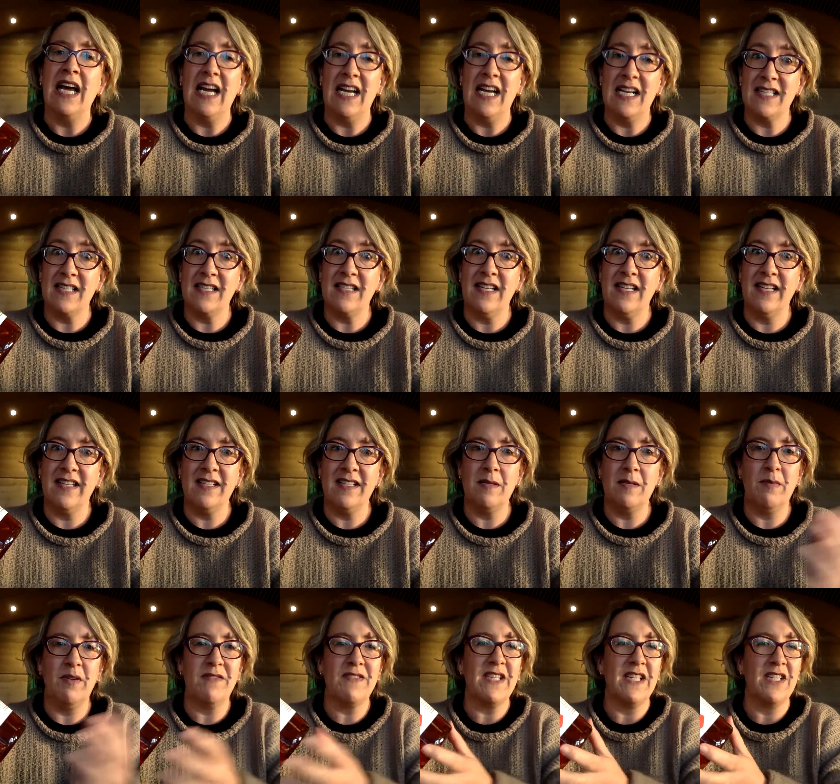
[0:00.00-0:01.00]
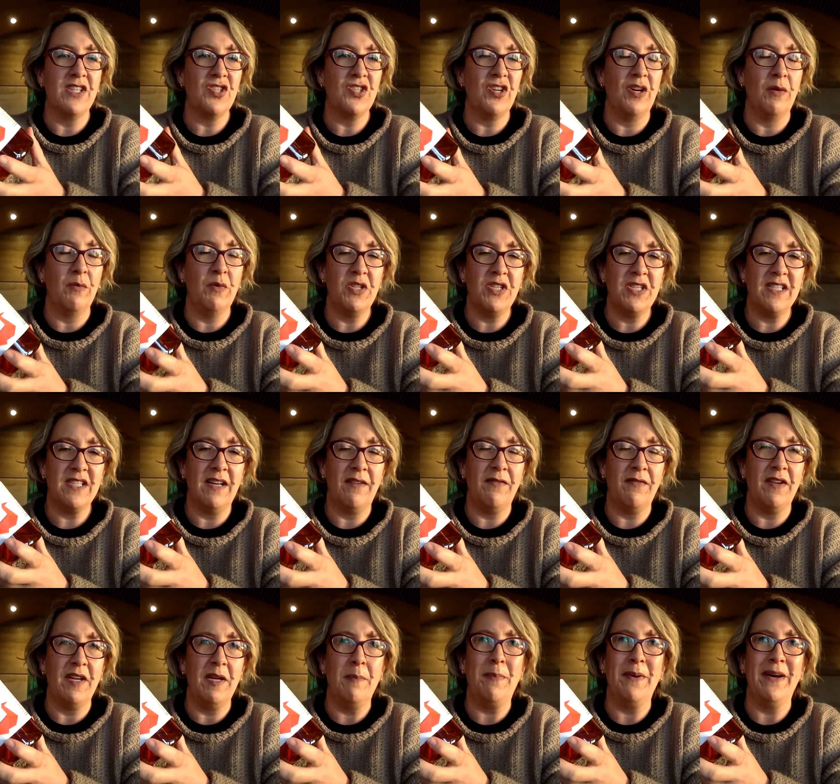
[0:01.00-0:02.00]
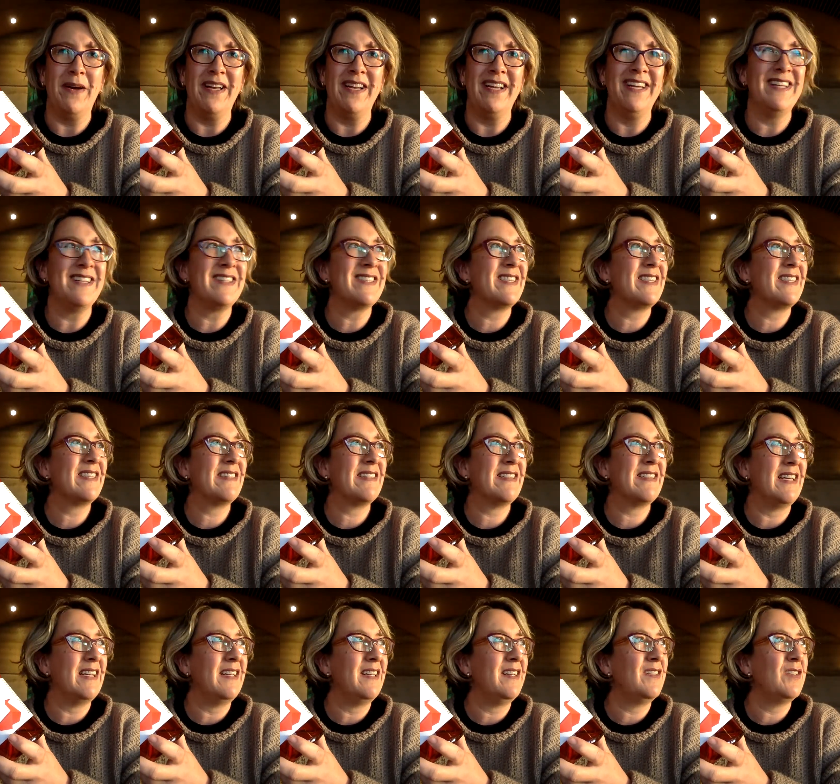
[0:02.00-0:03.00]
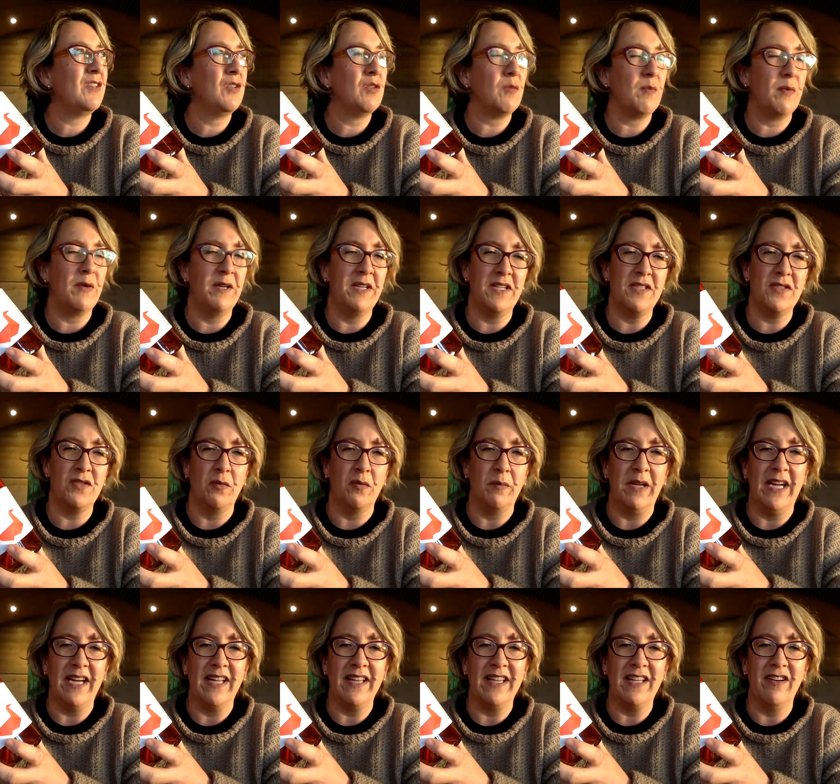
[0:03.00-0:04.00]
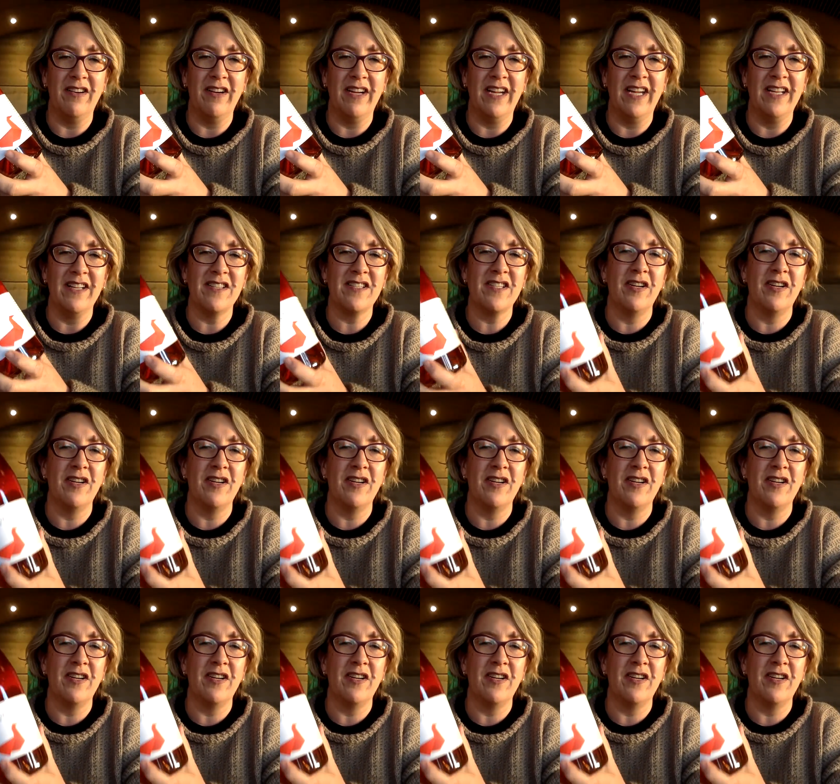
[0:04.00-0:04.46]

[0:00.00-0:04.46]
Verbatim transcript: As I said, there's a bit of sunshine, which is lovely, but it's starting to look pretty stormy out there again.